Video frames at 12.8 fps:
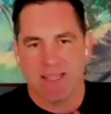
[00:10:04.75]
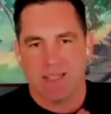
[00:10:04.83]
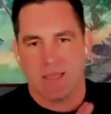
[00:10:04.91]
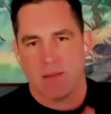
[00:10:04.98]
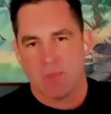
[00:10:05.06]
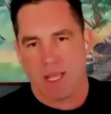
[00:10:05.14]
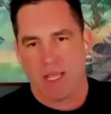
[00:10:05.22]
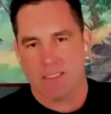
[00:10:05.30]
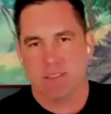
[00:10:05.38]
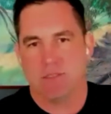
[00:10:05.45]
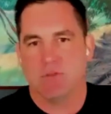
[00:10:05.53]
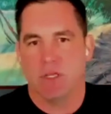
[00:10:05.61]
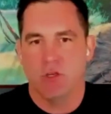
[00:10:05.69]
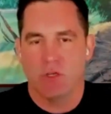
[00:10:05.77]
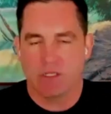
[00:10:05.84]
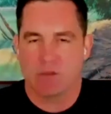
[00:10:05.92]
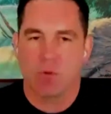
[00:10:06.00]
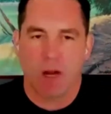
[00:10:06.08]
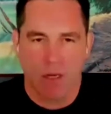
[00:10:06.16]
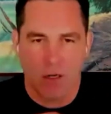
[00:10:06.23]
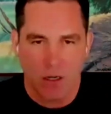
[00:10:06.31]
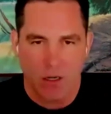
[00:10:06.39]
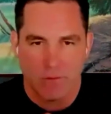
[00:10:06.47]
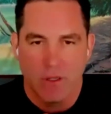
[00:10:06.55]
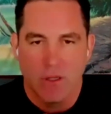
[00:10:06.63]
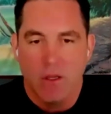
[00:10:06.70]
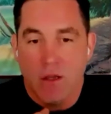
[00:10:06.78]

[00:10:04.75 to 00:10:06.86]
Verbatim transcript: take that passive and you get to write it off